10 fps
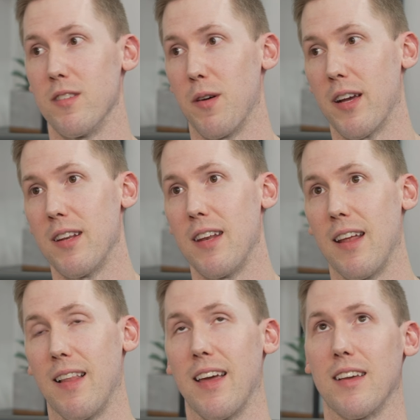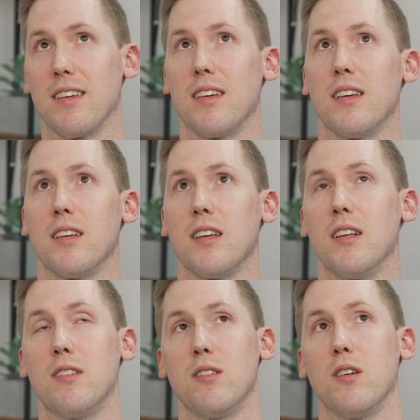So I get in at
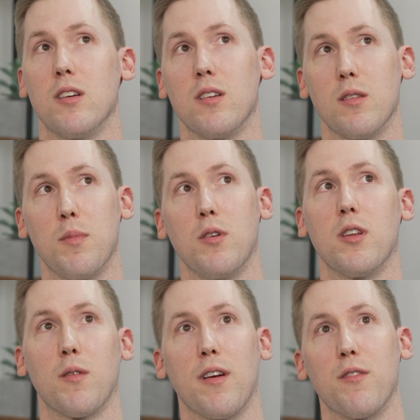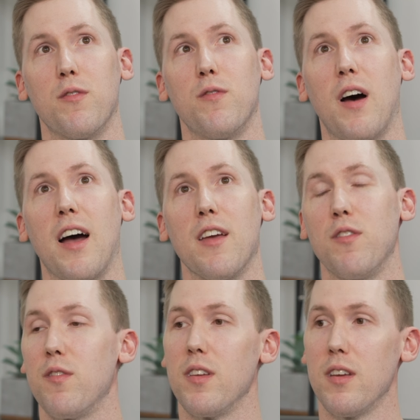into the building around
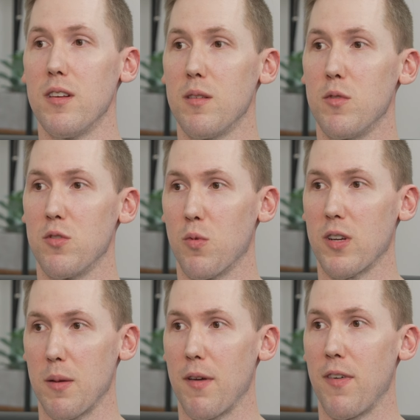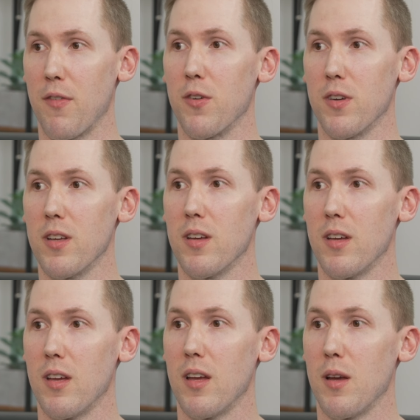5:15, usually working out by 5:30.
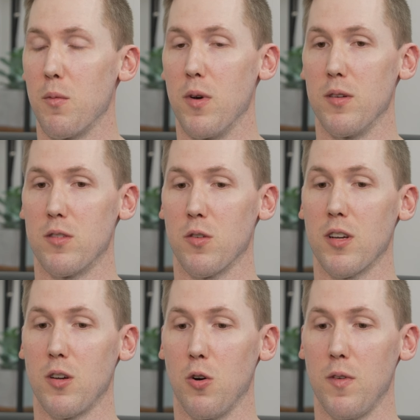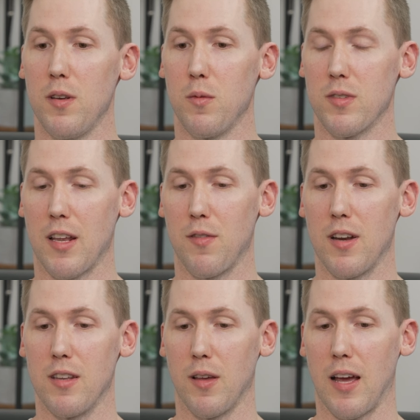During COVID, it was kind of an
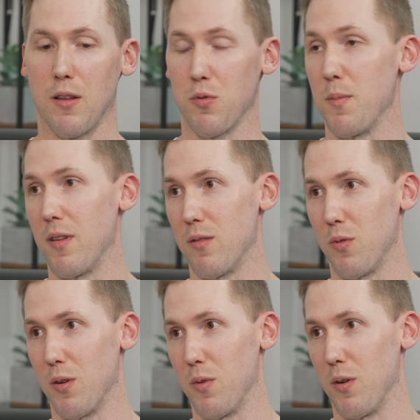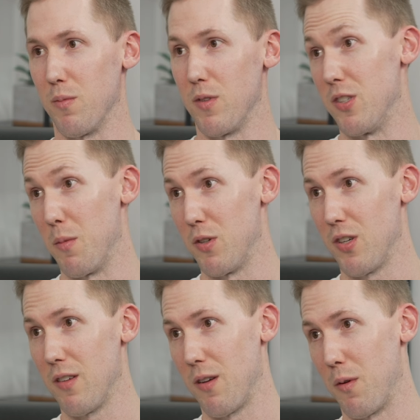idea. I had 3 months where the gym was
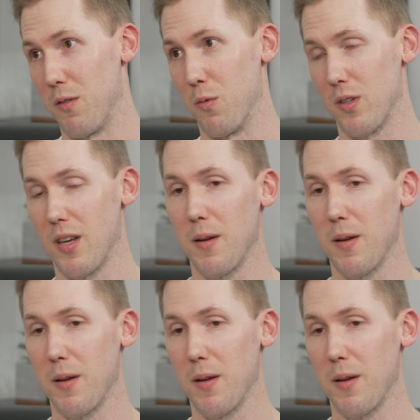shut, so I wasn't working.